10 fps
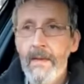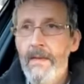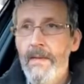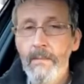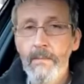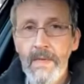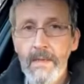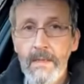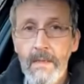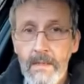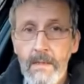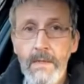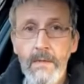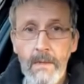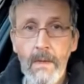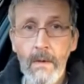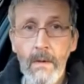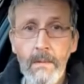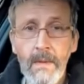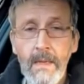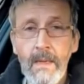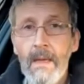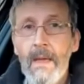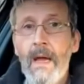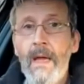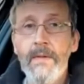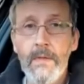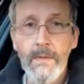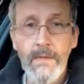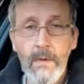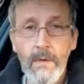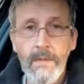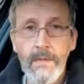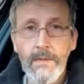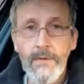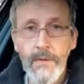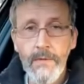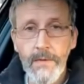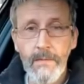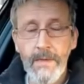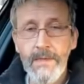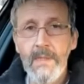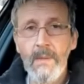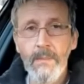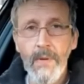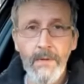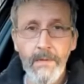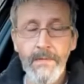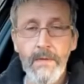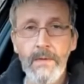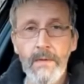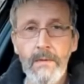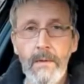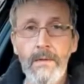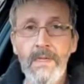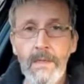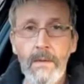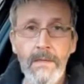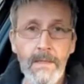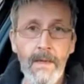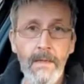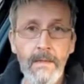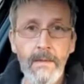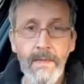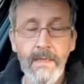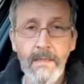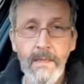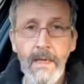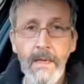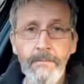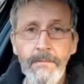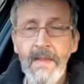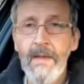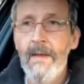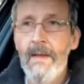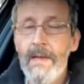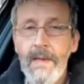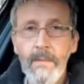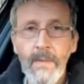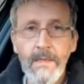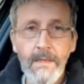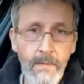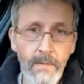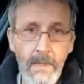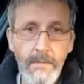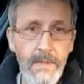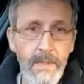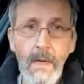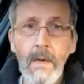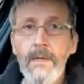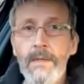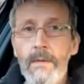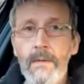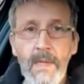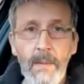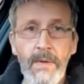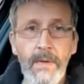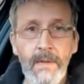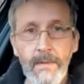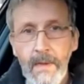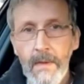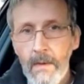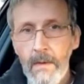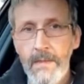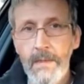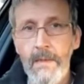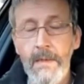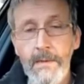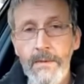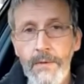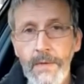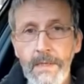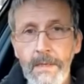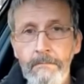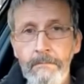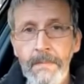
And that means Scottish law and the Scottish Constitution, which is a part of Scottish law, still stands to this day. And that means the two countries are still separate and they are still in a treaty.